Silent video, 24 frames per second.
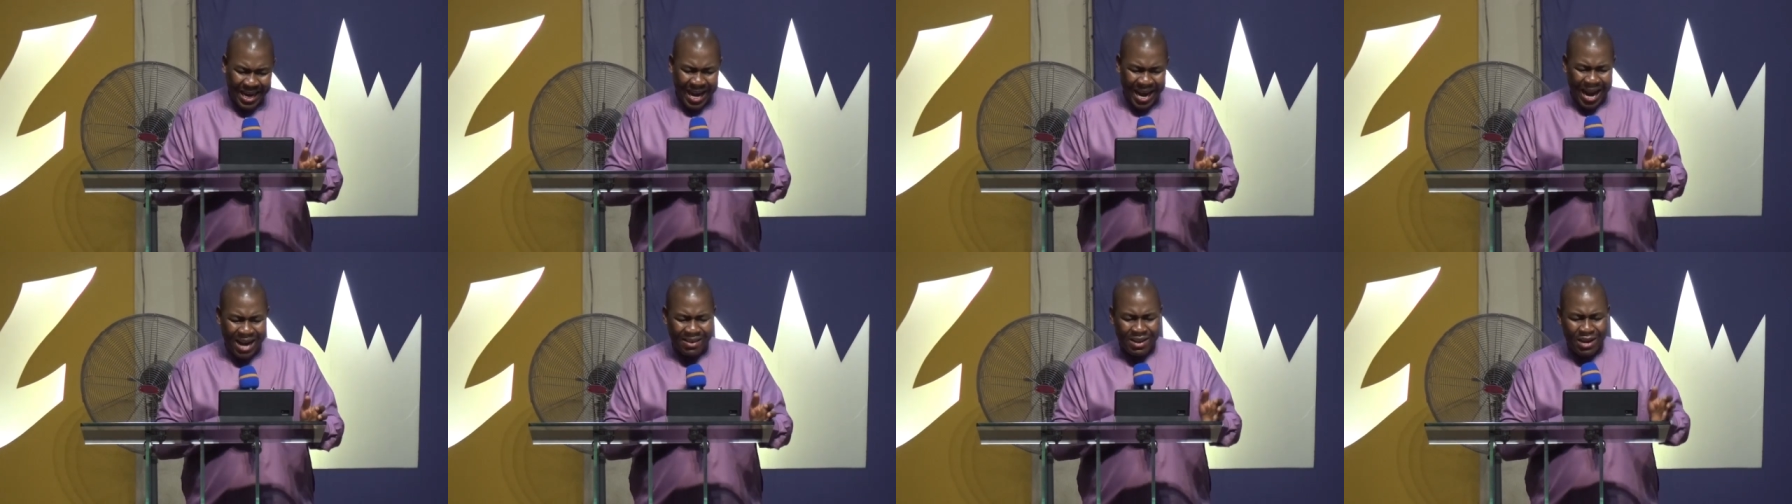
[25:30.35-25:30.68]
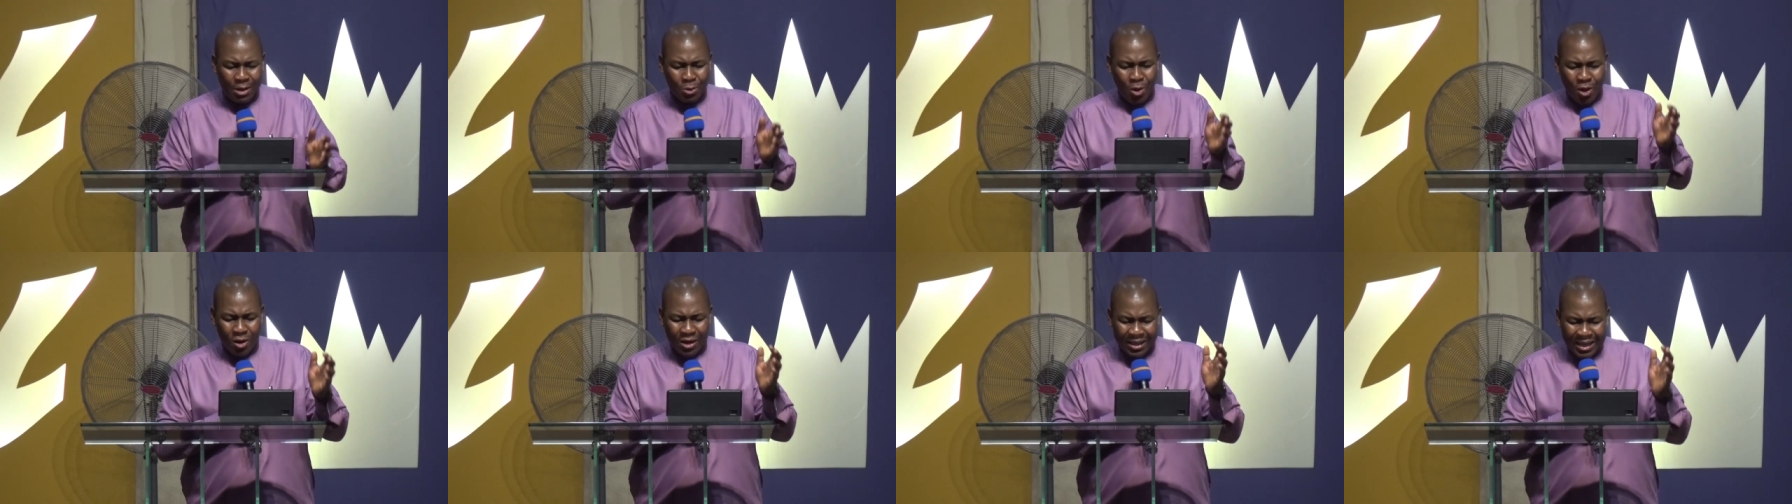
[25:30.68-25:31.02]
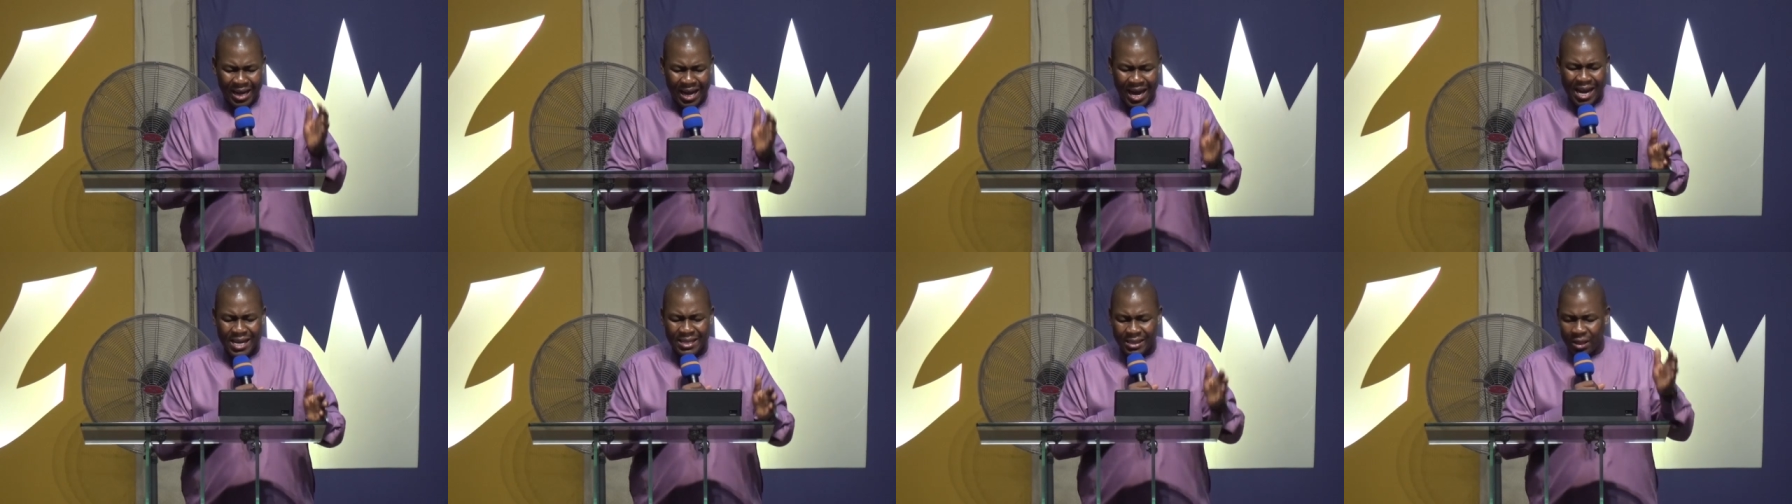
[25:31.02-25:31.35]
and
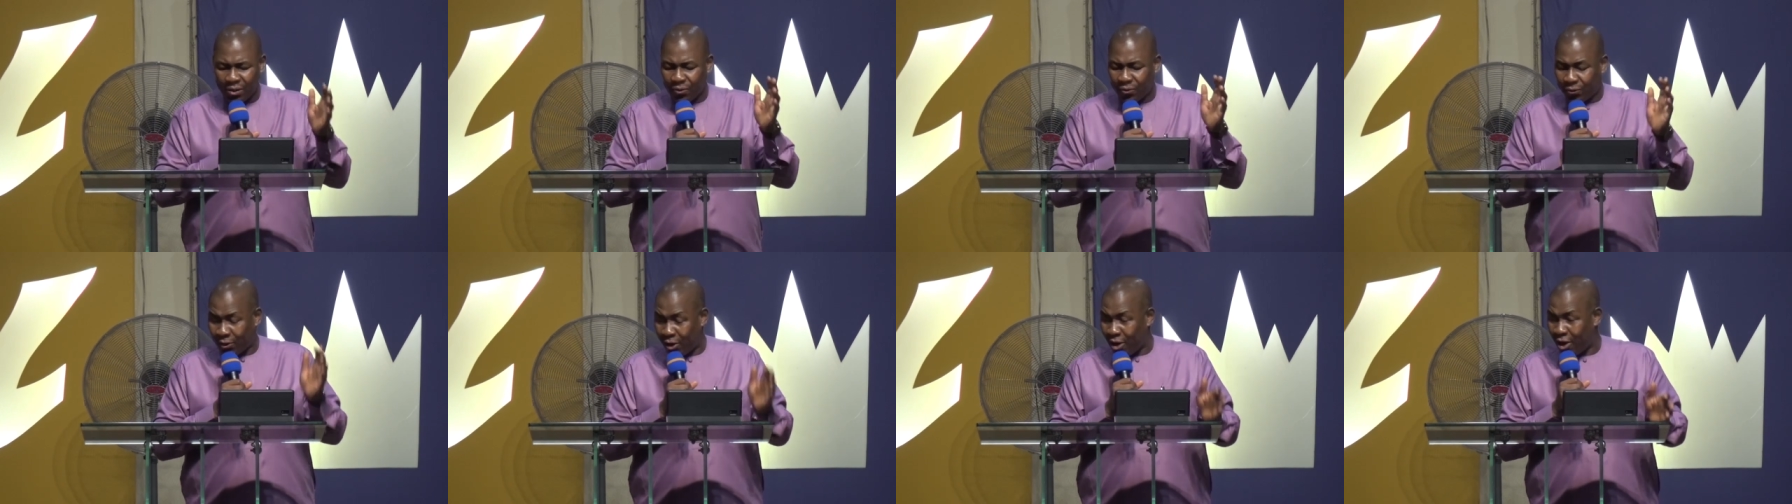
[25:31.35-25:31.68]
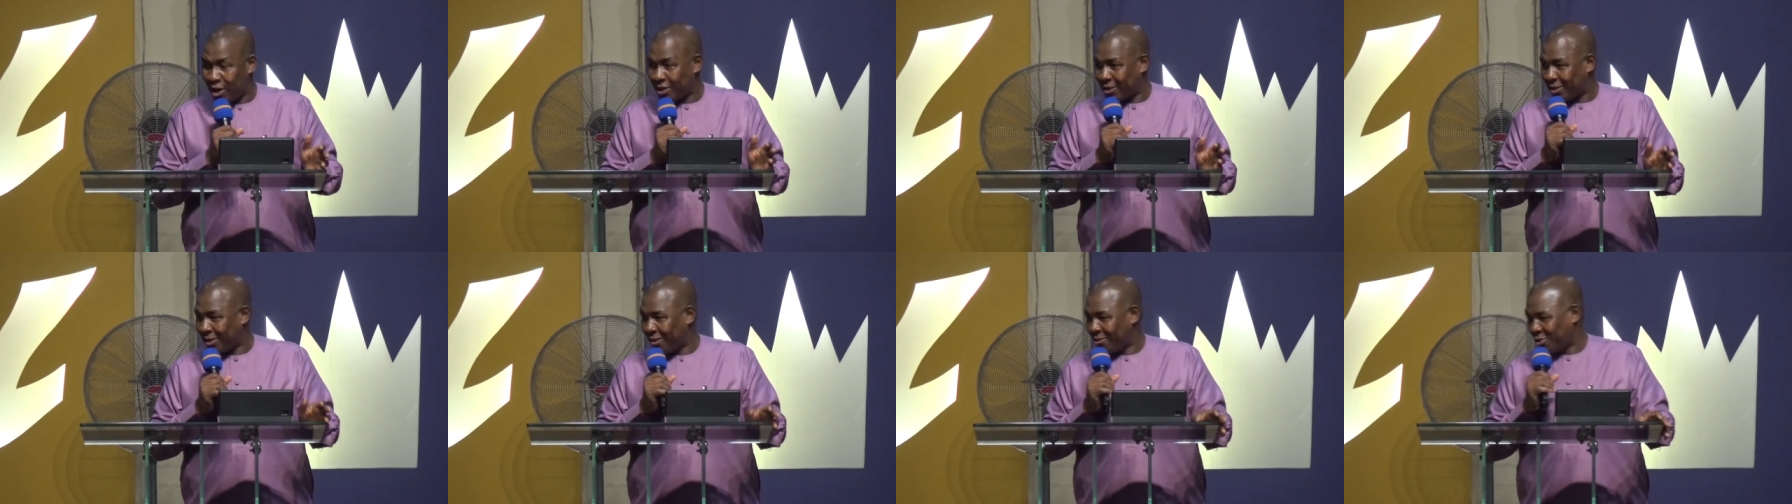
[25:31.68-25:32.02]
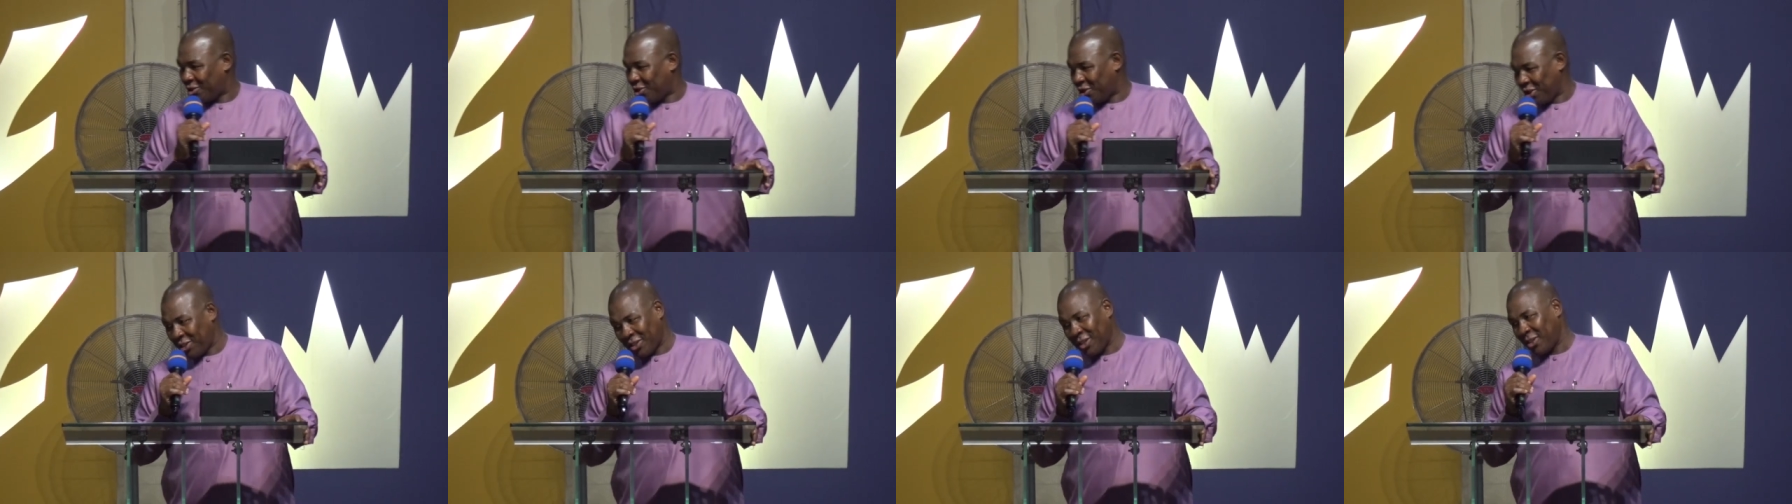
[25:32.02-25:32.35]
recognized the voice of
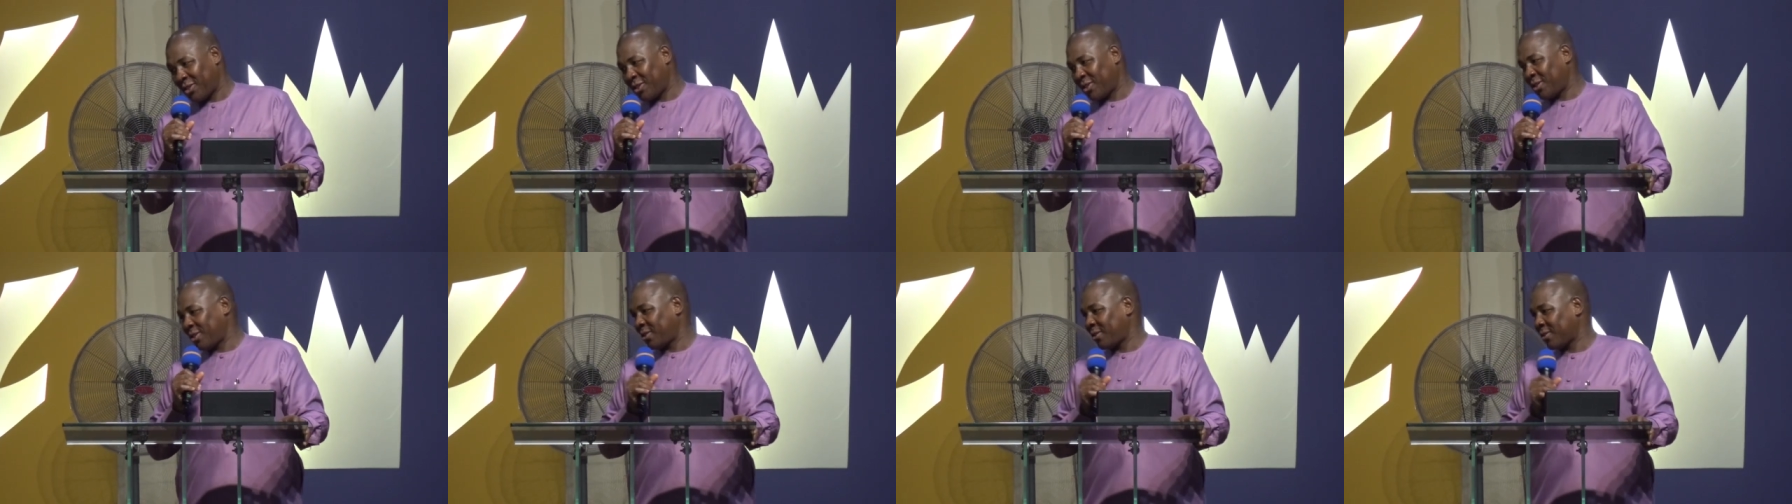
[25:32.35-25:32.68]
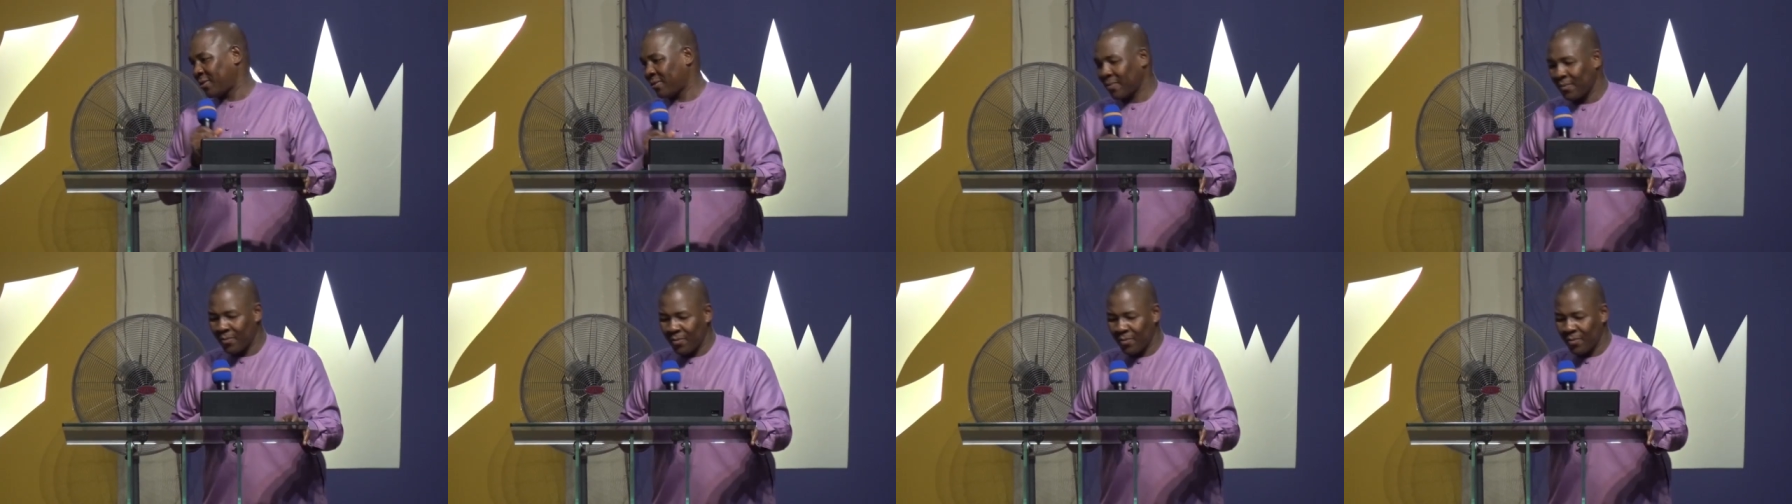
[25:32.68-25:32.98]
Jesus.